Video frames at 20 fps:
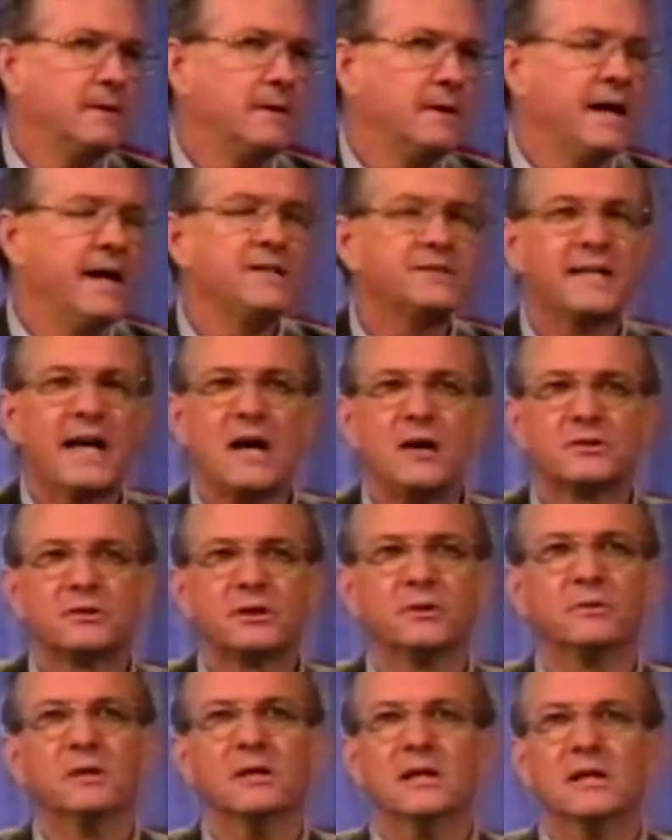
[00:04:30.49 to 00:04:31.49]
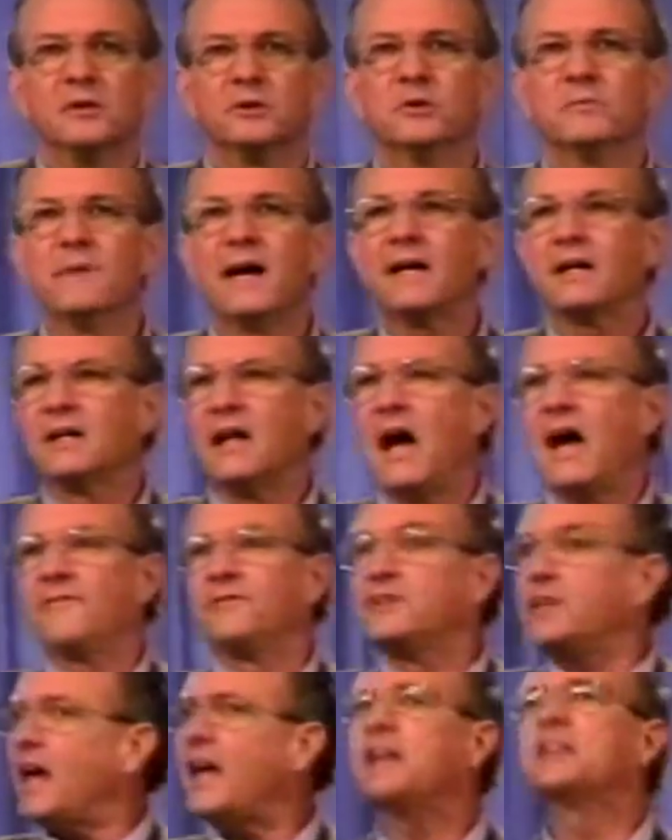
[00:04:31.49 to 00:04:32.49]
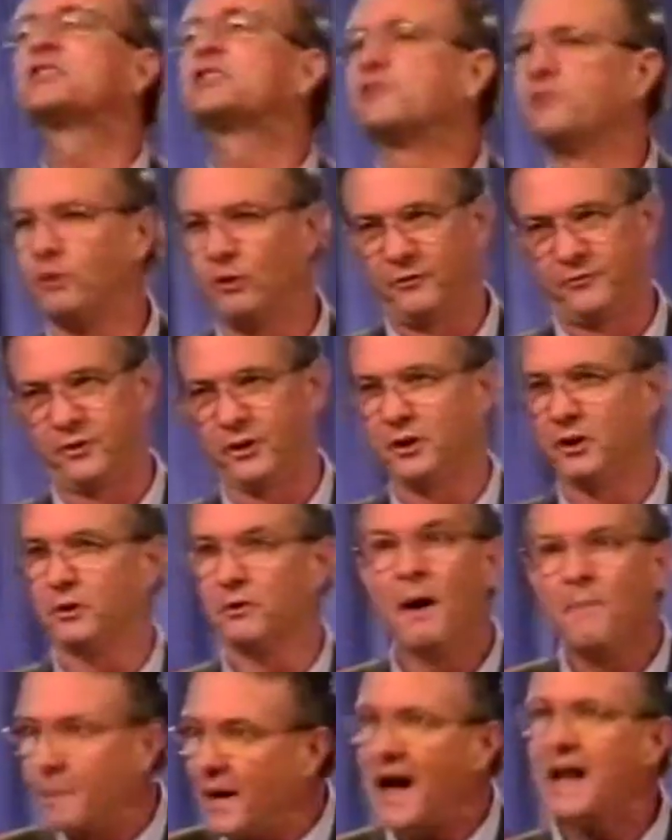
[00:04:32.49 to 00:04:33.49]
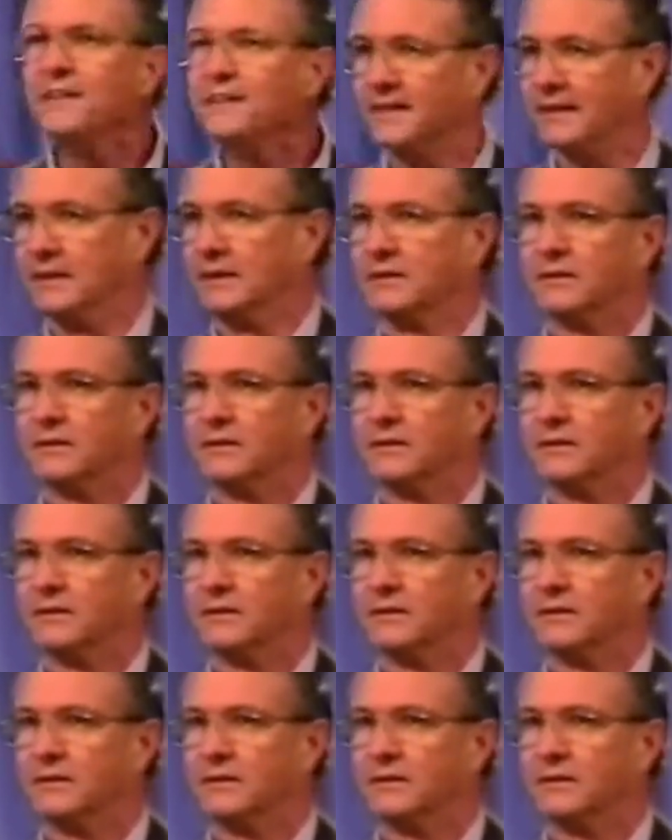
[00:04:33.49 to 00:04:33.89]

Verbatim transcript: He's out to, to make life tasteful for you, abundant.